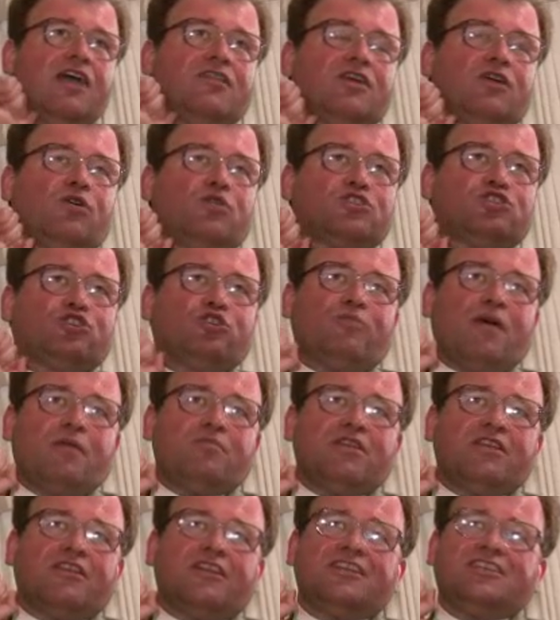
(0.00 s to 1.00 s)
they ought to
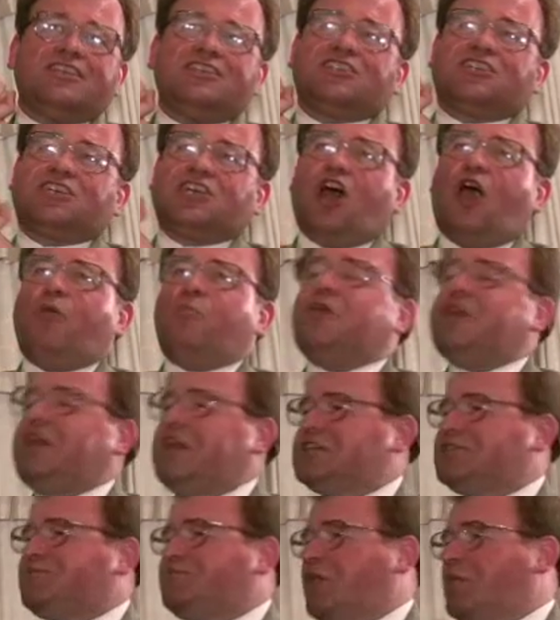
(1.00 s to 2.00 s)
remember that this is
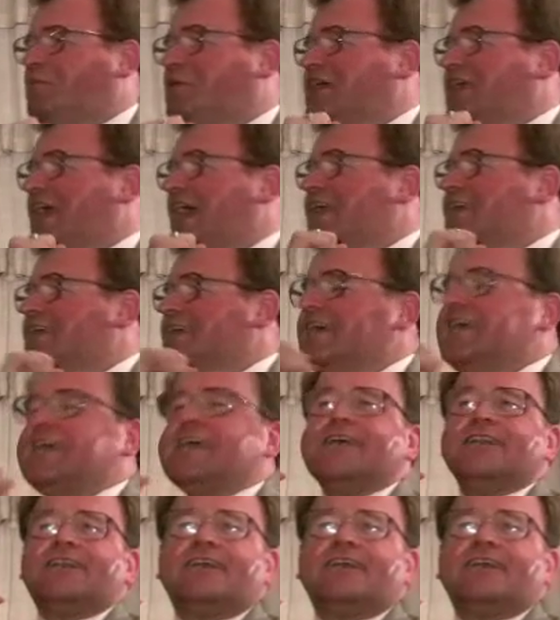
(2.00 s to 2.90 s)
communist propaganda